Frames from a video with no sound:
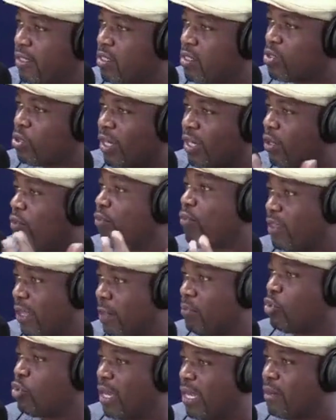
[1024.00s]
So little for
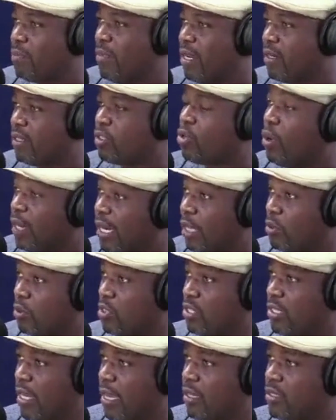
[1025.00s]
them to get married. Gone are
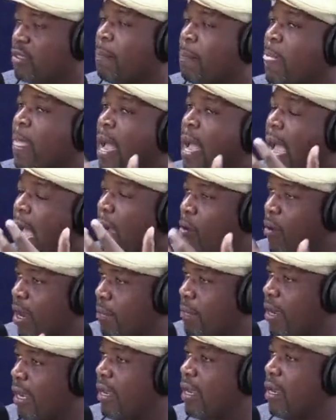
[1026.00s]
those days. I want
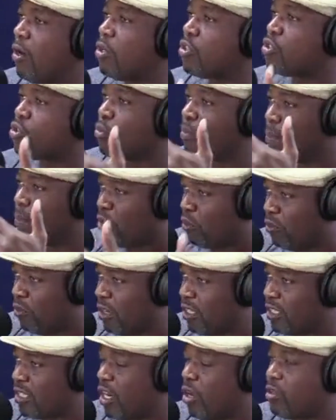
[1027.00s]
my girls to be
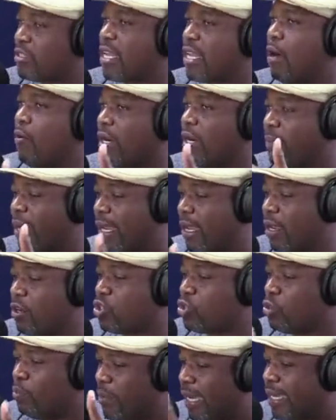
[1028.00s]
professionals. I want my girls
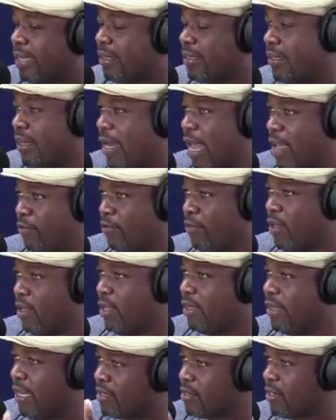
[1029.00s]
to make it in life.
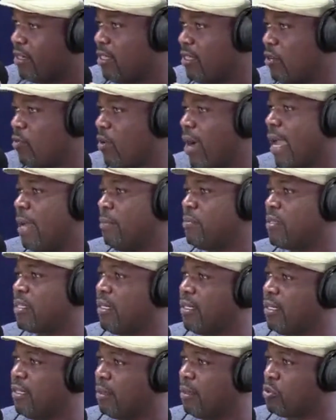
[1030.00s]
That's the reason why I'm
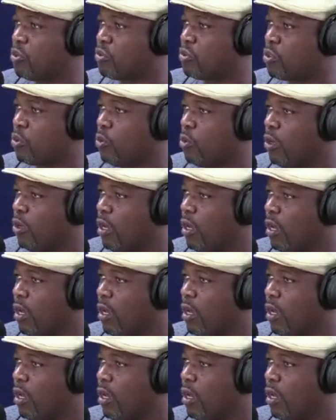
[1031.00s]
sending them to school.